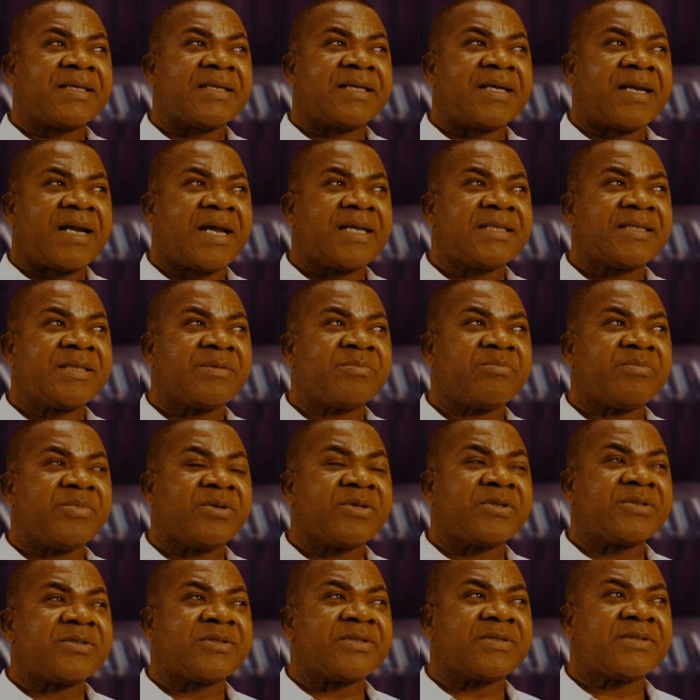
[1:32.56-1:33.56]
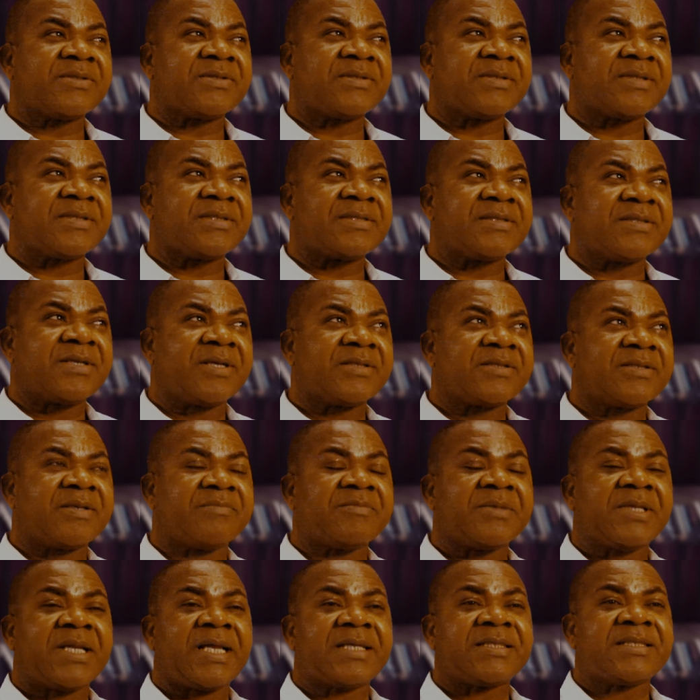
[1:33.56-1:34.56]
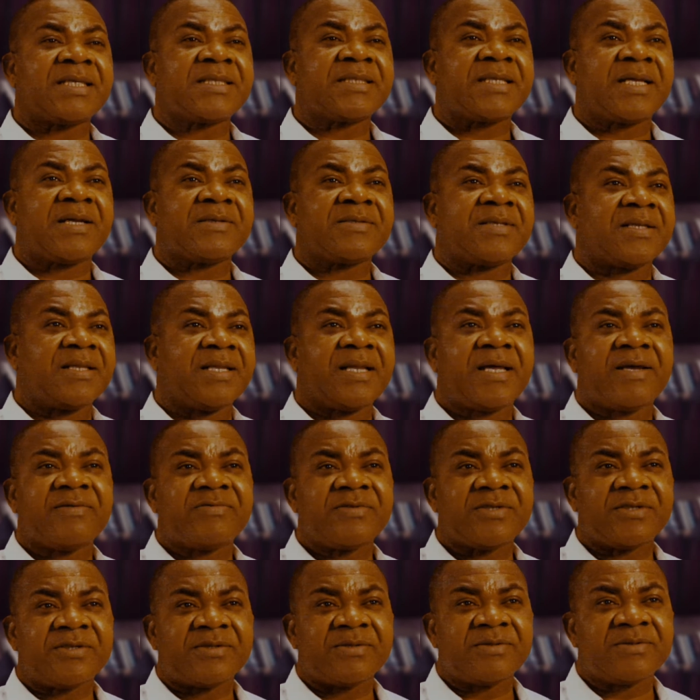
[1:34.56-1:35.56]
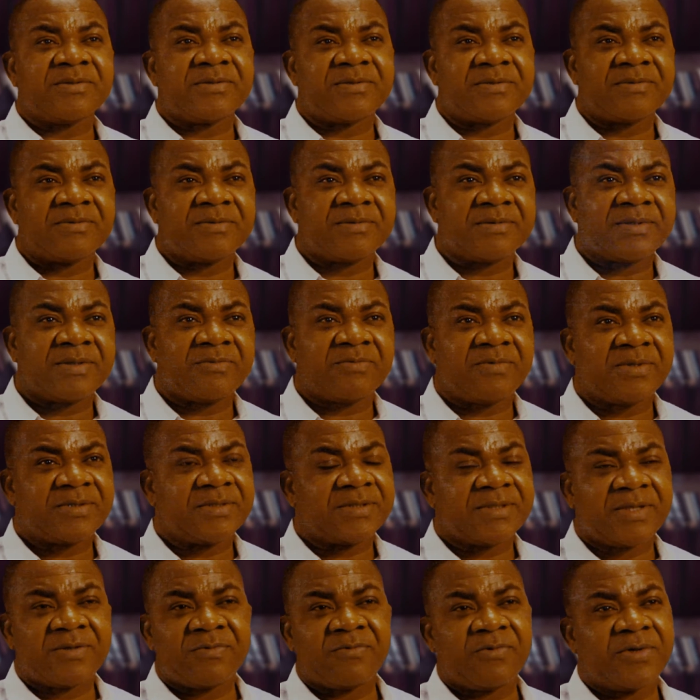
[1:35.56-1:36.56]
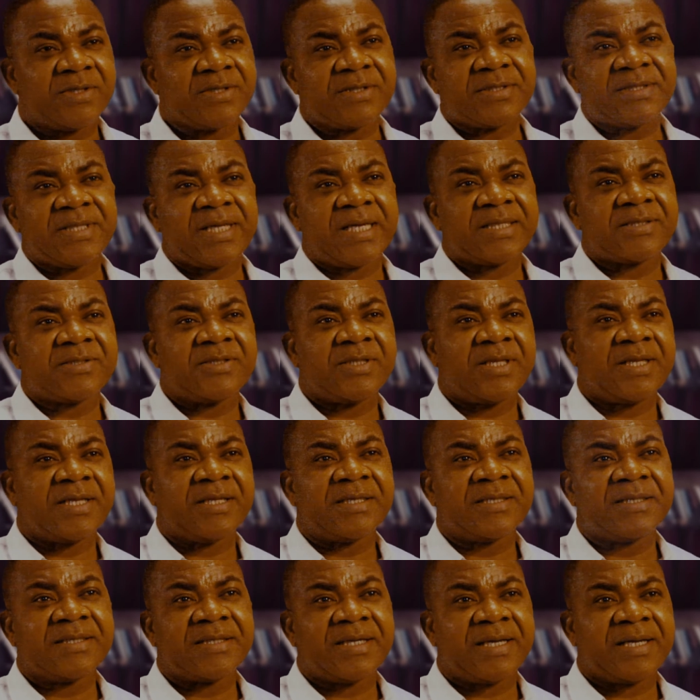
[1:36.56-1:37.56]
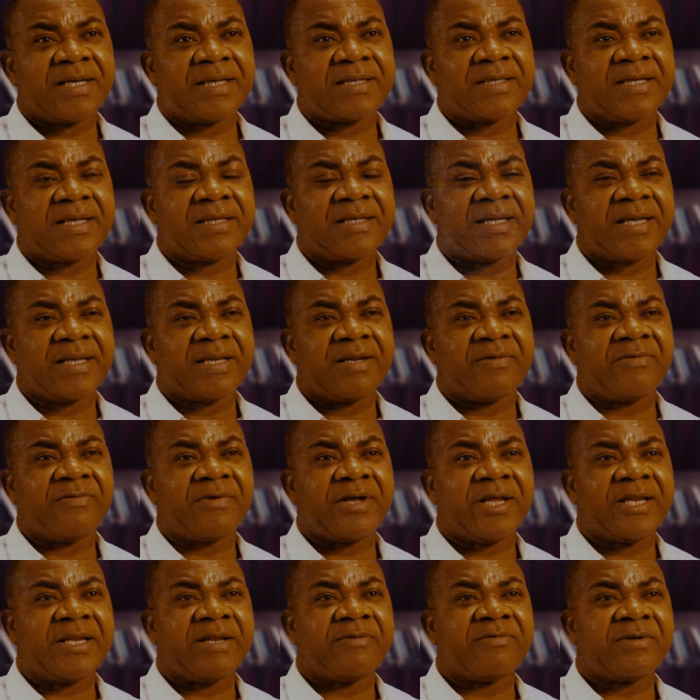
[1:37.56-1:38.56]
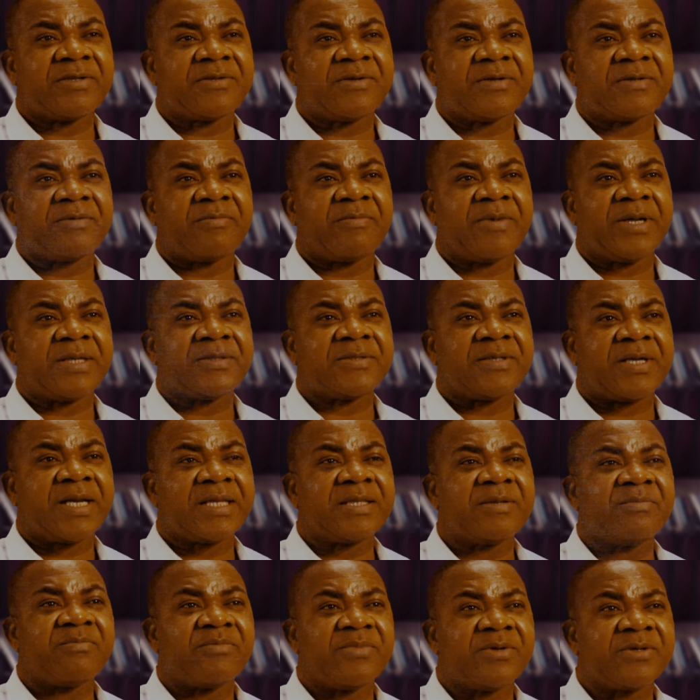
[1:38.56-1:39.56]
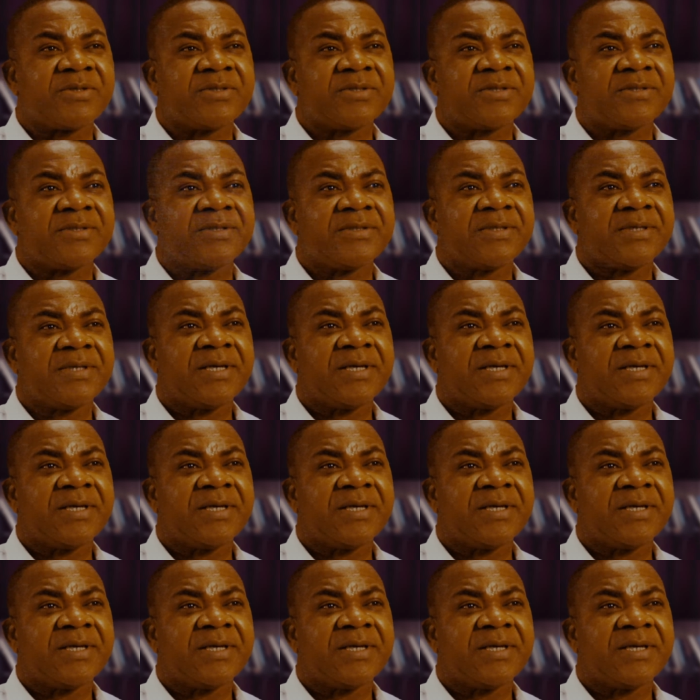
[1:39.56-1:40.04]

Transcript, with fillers: Writing books is not something I set out in life to do. It was it wasn't actually. I, I, I never I never thought about writing books.